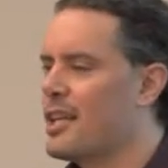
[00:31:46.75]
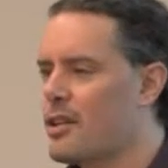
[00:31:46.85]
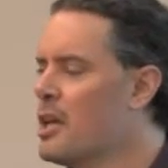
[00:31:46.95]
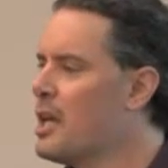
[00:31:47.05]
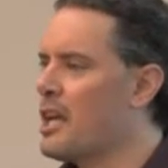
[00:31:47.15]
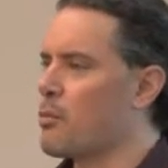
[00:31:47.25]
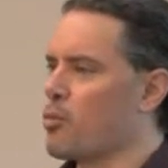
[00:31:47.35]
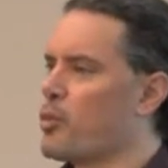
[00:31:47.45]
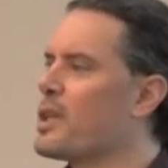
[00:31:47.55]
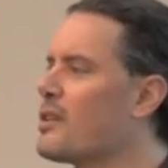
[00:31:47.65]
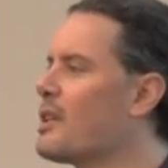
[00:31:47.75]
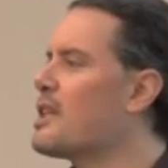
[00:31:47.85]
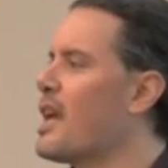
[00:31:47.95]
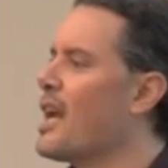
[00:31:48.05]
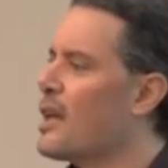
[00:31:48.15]
And it really
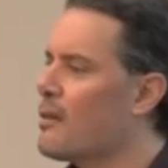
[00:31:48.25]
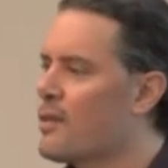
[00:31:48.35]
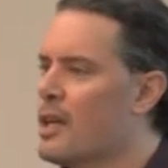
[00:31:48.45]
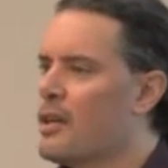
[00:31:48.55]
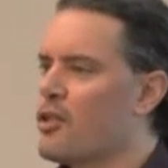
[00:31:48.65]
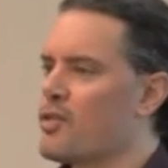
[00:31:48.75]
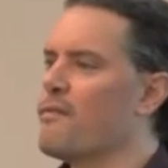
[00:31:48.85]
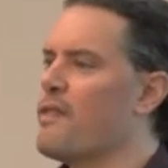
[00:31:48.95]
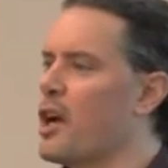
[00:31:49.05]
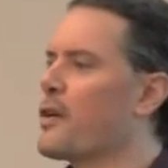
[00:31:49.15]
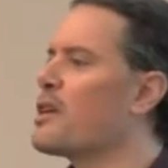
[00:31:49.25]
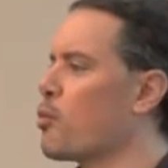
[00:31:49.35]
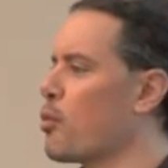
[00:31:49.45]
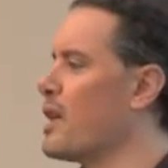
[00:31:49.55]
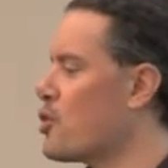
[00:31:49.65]
gave this very
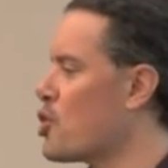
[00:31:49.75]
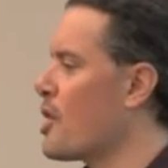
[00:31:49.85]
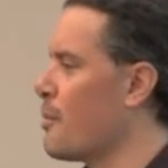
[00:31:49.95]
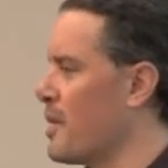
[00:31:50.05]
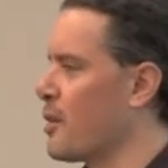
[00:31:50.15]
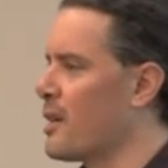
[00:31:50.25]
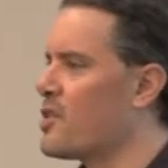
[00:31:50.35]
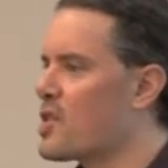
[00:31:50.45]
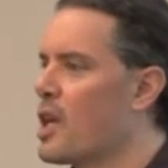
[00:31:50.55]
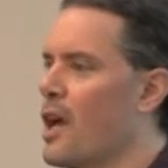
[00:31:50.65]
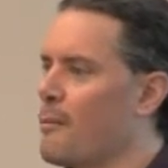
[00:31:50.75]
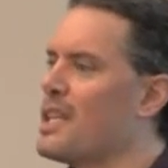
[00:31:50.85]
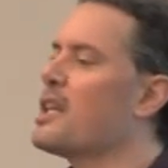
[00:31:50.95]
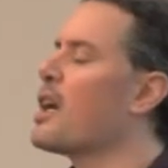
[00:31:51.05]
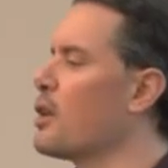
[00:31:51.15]
rich appearance of
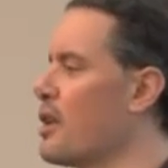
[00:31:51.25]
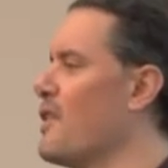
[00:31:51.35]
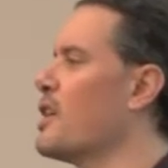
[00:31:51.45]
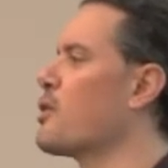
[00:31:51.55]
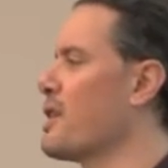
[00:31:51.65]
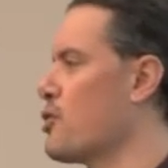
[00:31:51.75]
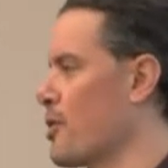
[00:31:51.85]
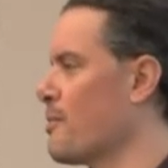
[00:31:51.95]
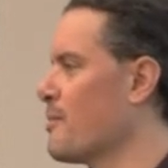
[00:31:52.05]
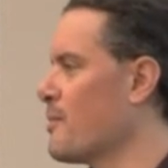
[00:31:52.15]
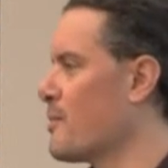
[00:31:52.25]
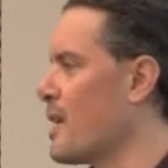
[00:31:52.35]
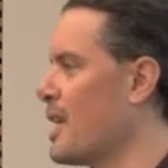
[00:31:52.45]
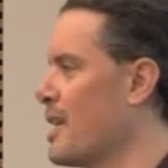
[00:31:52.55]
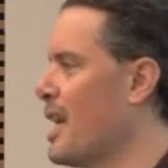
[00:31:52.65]
being a living creature,
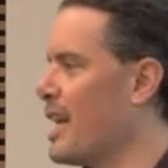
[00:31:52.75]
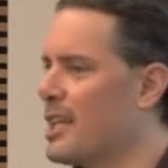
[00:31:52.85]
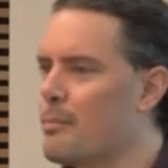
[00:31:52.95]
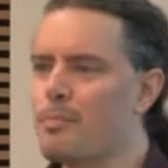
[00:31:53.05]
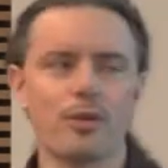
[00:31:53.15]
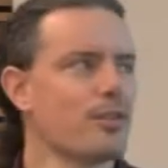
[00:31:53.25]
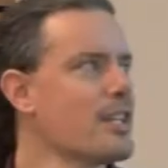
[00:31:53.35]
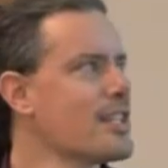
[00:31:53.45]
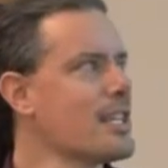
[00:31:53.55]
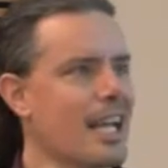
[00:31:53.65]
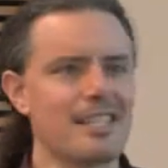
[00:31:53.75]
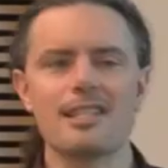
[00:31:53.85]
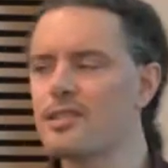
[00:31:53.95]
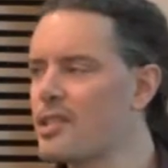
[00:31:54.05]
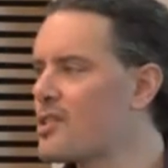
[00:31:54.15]
right? And he built this in
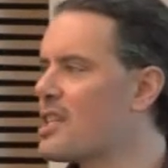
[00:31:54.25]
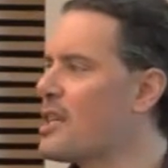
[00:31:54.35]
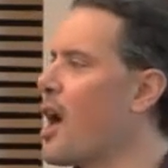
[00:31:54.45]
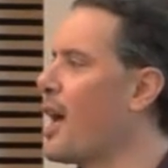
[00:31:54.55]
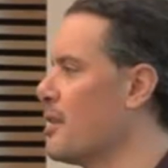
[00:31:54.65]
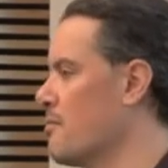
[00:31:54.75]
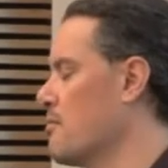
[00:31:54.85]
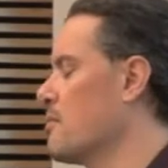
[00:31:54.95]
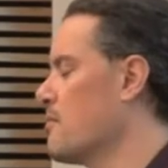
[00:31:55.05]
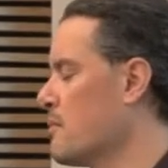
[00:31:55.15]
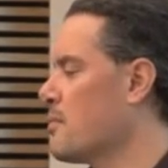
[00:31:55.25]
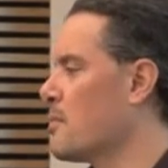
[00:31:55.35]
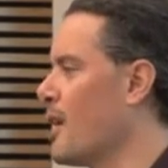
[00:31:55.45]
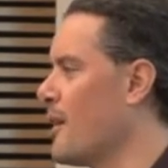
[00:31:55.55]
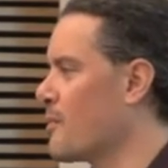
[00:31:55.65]
1969,
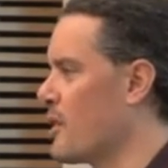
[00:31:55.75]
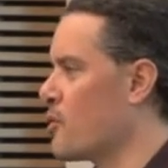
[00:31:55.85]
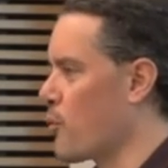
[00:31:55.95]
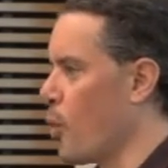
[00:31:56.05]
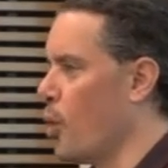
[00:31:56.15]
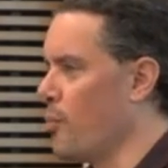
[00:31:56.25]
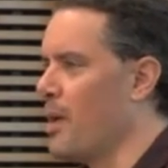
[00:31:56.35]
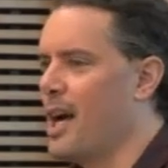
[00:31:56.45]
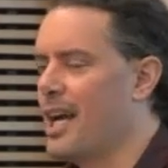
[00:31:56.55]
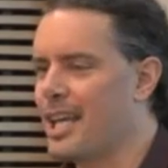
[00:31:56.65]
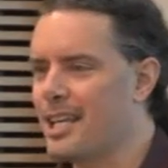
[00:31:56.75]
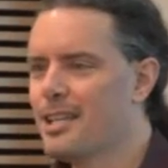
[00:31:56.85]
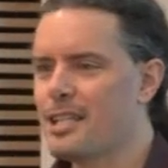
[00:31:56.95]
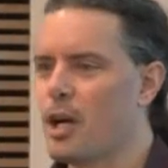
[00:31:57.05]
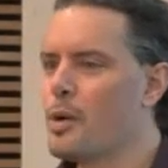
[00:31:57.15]
controlled by
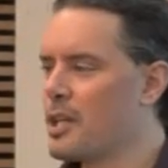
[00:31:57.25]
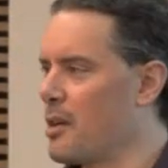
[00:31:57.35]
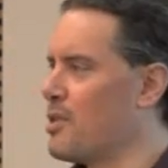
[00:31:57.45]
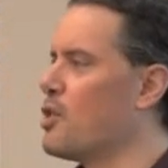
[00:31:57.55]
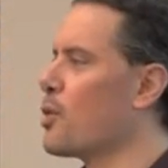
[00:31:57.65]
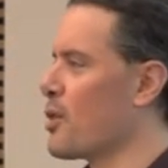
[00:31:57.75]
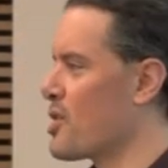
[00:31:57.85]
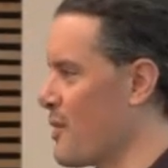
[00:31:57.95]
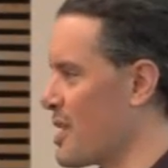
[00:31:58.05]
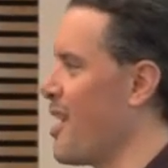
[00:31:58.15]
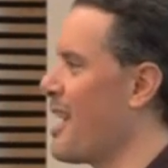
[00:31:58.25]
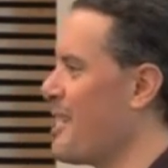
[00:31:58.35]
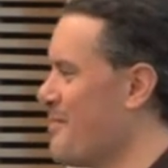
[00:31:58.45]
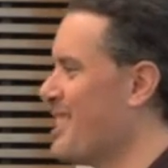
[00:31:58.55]
computers of the time.